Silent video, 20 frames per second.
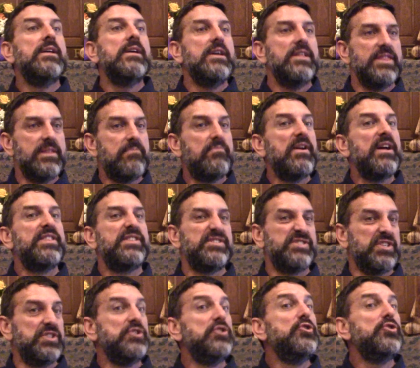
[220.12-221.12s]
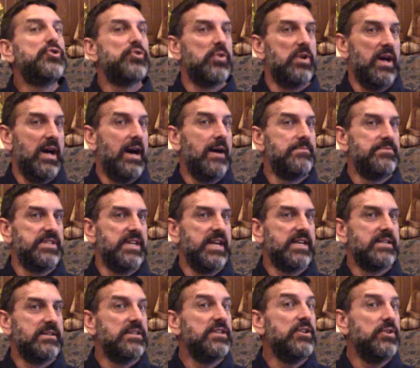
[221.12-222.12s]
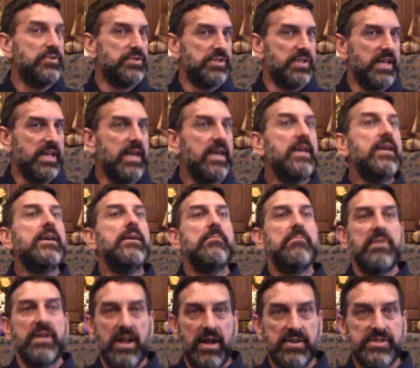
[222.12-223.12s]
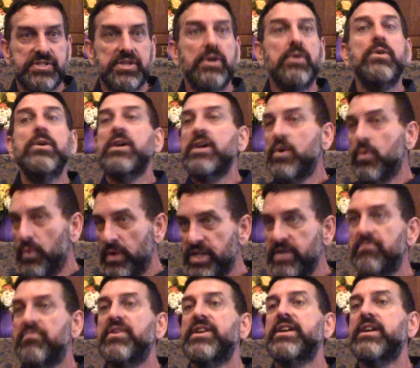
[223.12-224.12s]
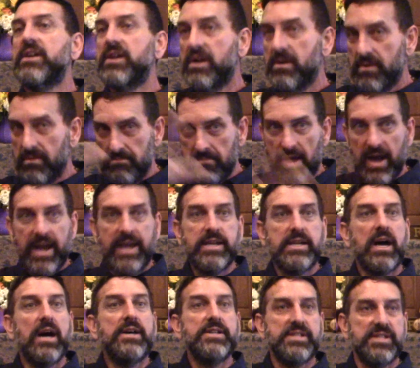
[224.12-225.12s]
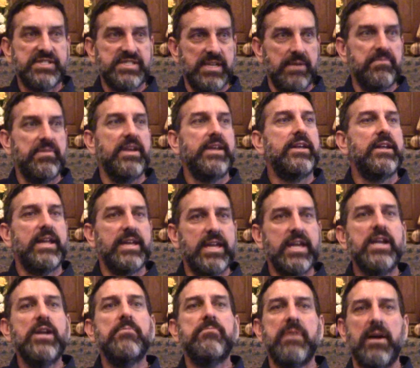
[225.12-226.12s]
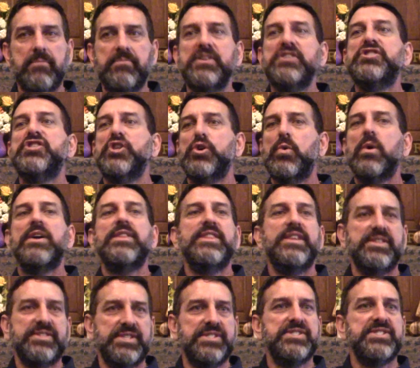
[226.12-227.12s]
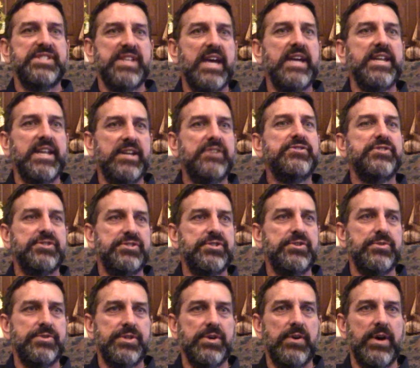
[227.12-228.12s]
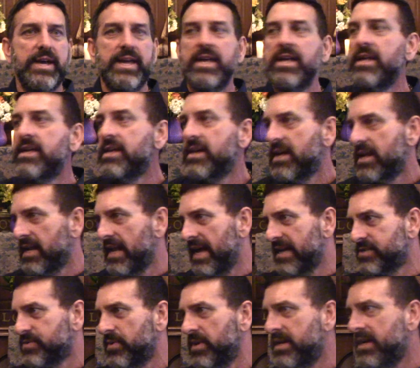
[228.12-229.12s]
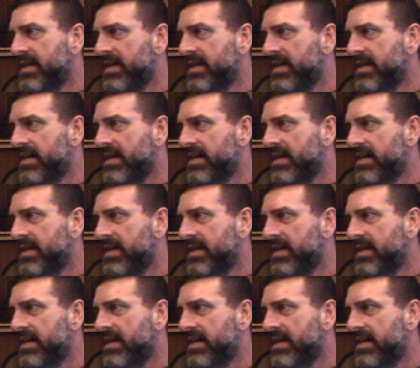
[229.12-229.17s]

The breath is a neutral object, usually. But also, when you bring your mind onto something, you're like, here, puppy, chew on this instead. Here's your chew toy. Last one.